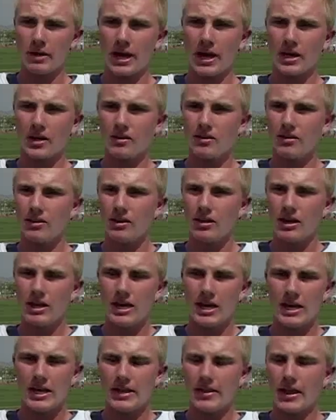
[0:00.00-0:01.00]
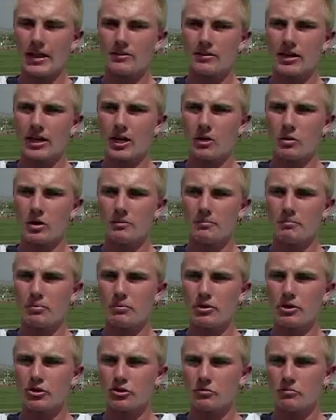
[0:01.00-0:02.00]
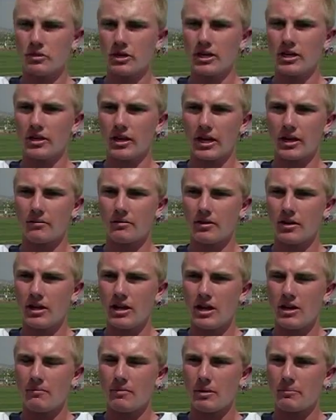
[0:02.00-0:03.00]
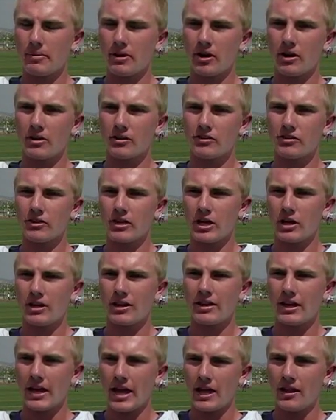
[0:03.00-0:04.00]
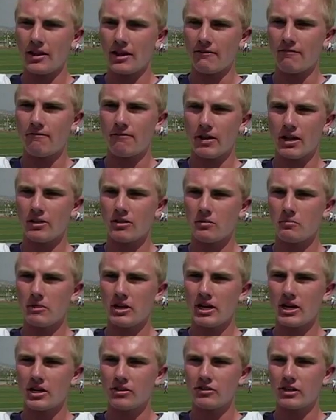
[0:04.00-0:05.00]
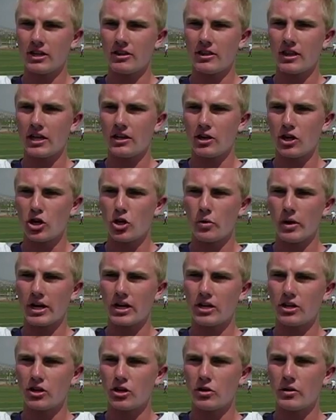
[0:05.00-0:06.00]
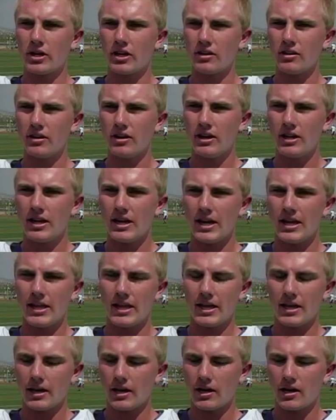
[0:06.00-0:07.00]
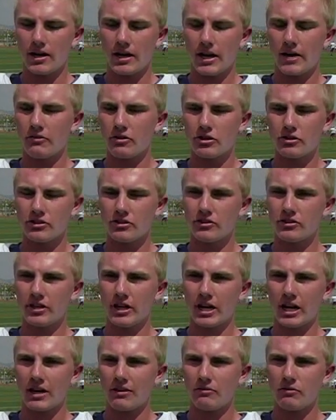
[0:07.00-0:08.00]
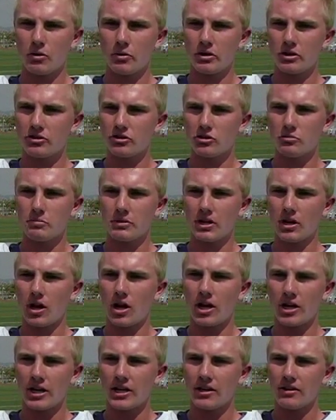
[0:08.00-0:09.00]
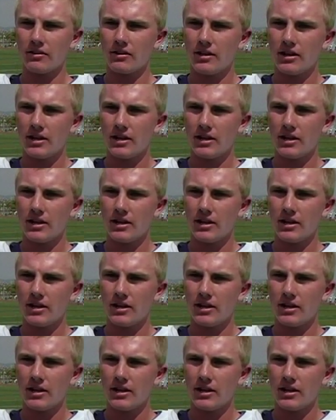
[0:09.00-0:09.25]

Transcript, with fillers: back. And that's kind of what pushed me. Like my parents, they, they had like faith in me because they, they knew I could do it. And uh, ever since then, I've always just been on it